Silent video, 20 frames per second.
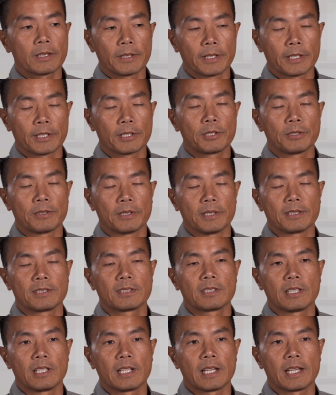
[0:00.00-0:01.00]
clear to
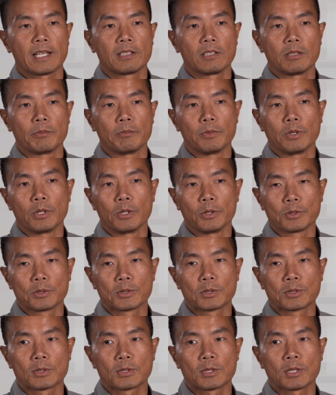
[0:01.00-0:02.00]
us that it had the
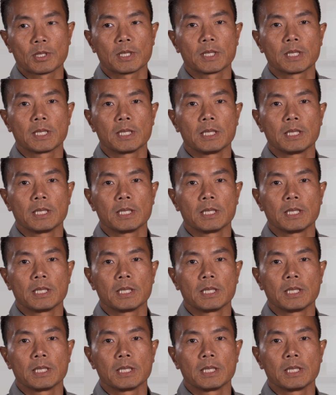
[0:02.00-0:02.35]
most